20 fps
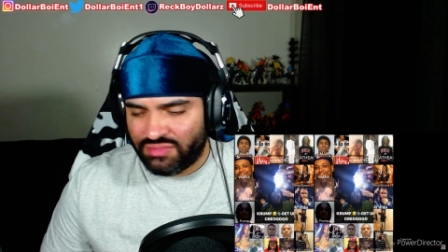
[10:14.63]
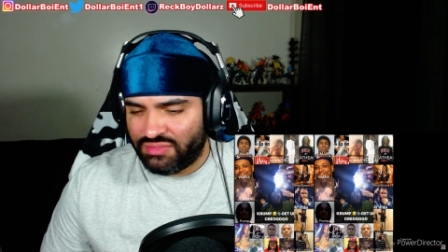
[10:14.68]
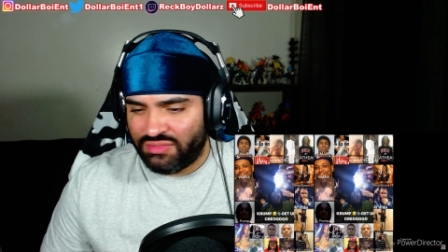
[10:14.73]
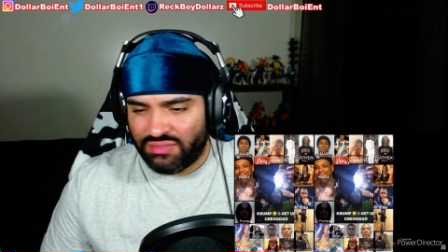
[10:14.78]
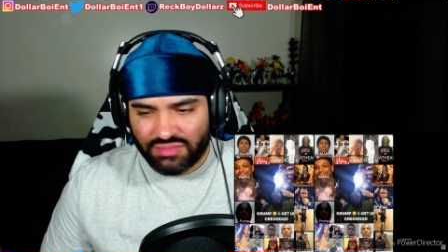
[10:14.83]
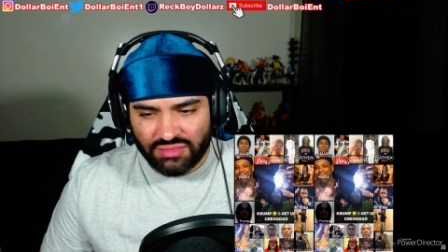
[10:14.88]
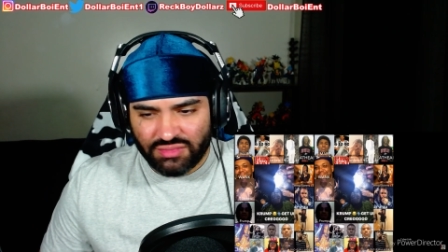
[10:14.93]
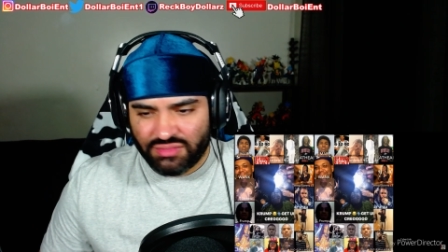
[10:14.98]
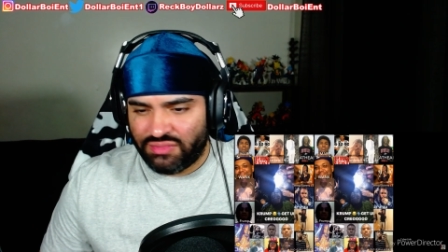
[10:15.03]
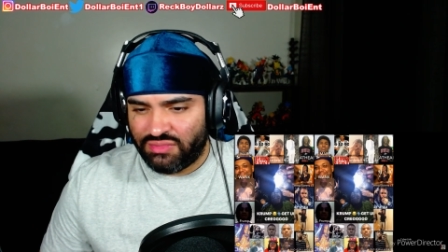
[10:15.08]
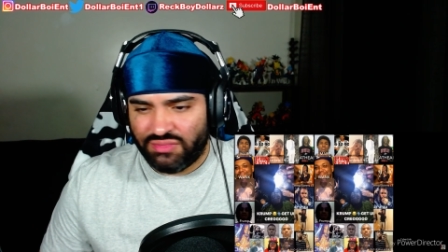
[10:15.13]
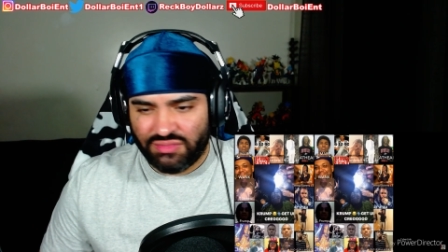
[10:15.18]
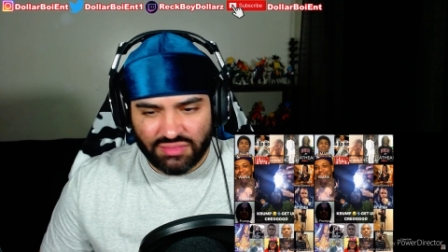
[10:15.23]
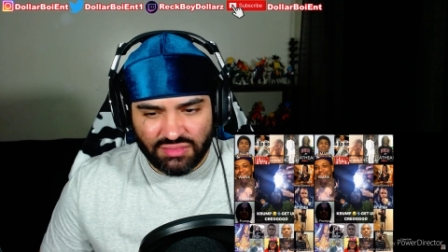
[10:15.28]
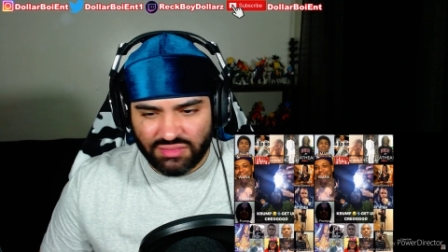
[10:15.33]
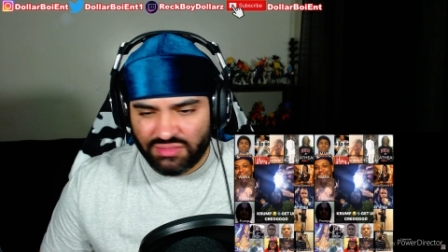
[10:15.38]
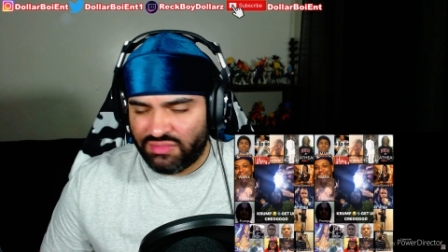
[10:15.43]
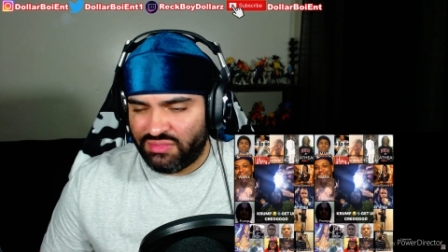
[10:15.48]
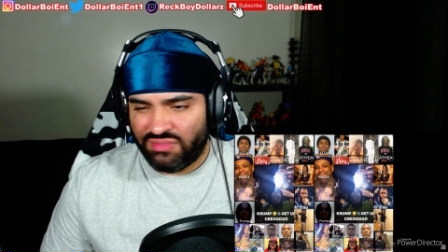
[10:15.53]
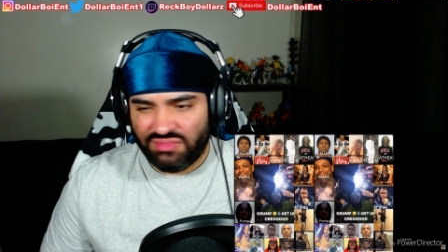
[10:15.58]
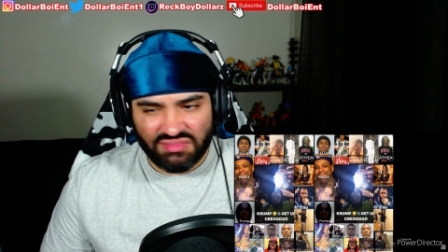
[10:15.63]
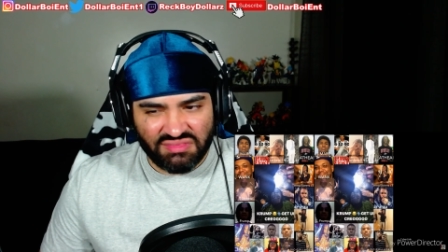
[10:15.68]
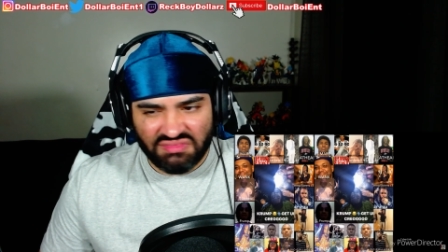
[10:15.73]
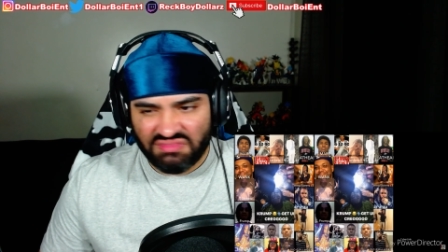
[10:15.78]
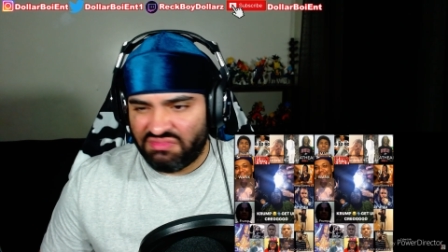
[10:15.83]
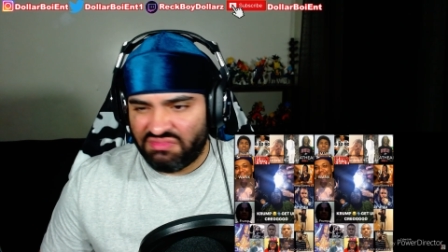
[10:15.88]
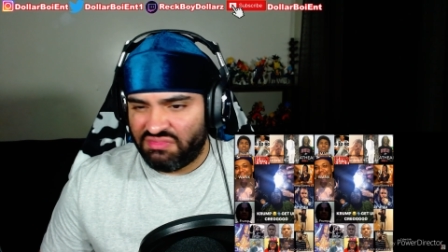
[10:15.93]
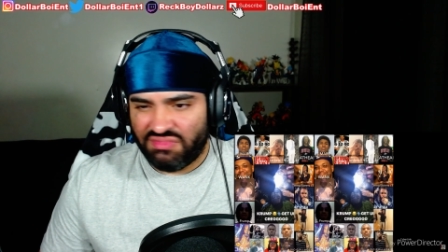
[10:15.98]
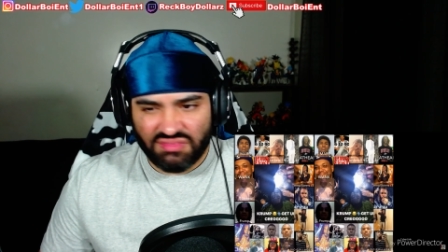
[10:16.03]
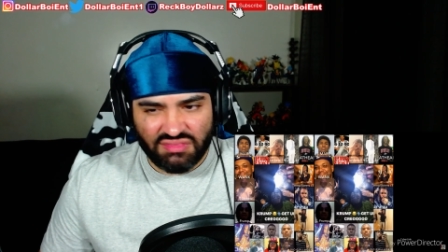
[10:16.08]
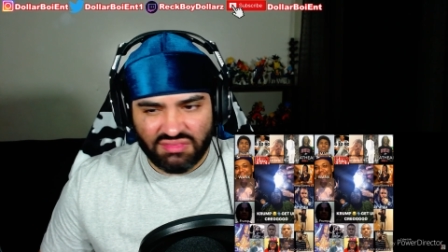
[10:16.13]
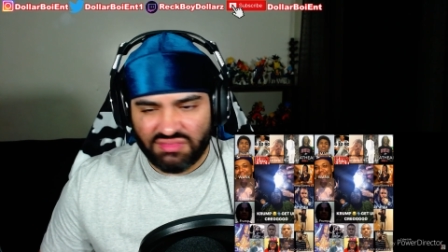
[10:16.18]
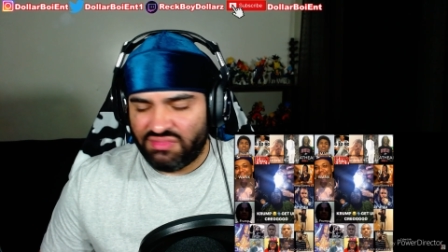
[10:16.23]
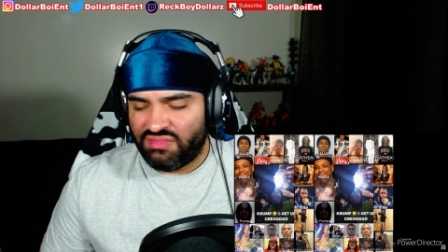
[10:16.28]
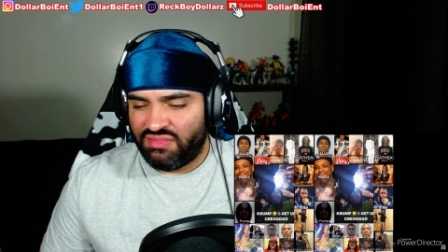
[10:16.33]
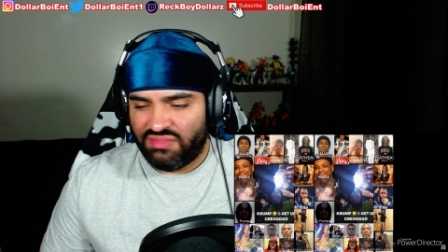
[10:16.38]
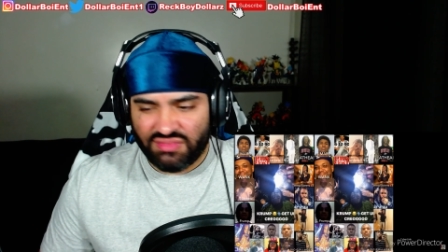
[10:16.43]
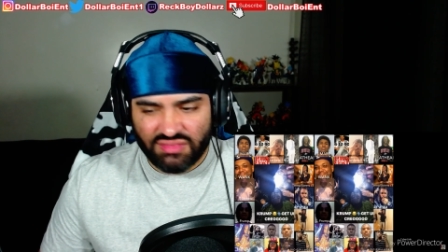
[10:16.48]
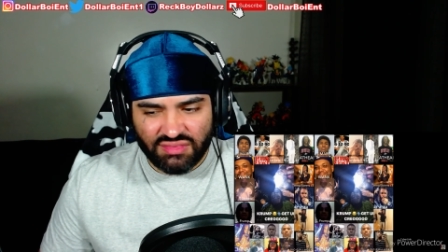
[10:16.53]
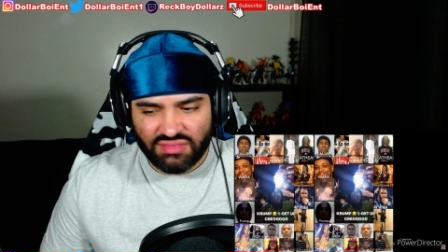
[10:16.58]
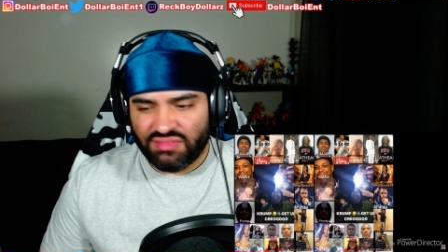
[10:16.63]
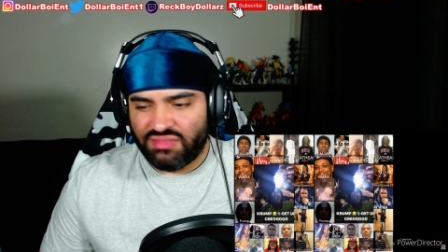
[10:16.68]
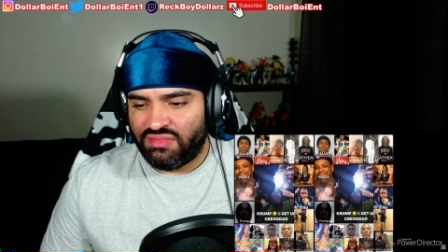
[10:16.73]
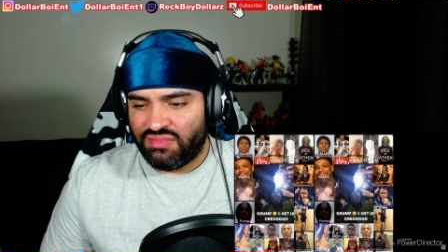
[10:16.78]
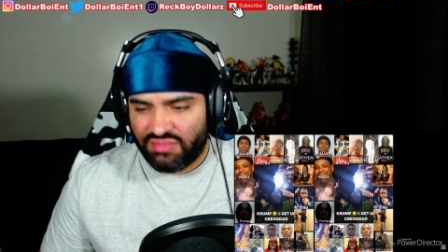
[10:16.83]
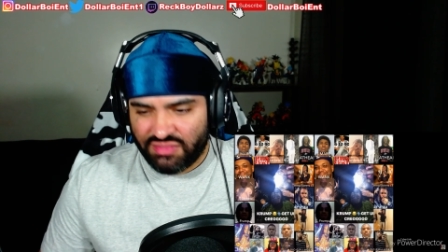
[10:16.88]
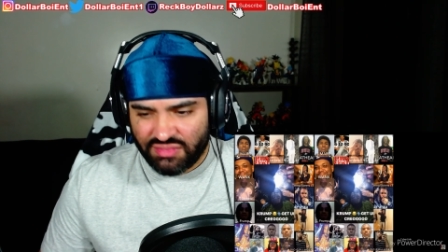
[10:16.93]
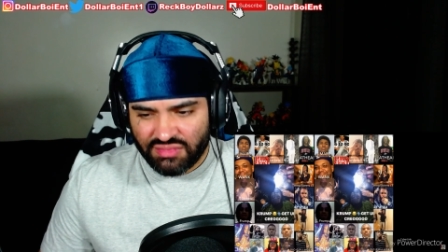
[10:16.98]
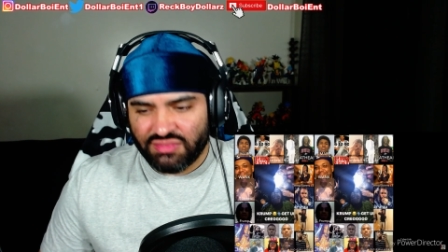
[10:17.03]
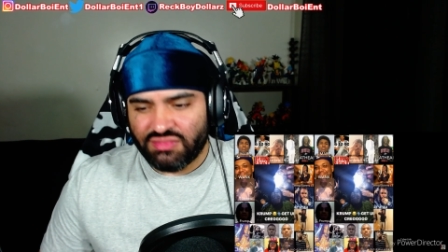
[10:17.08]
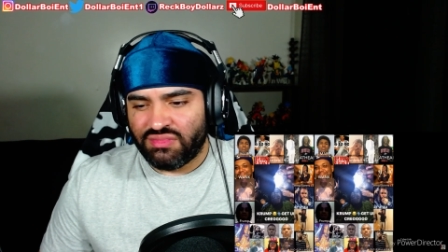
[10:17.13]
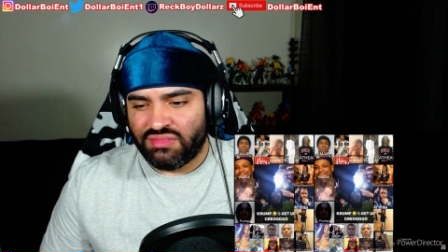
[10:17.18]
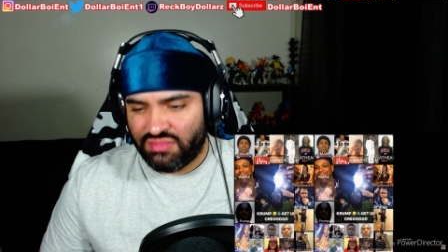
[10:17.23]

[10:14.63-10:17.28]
tacos on a voice shit, but big potholes.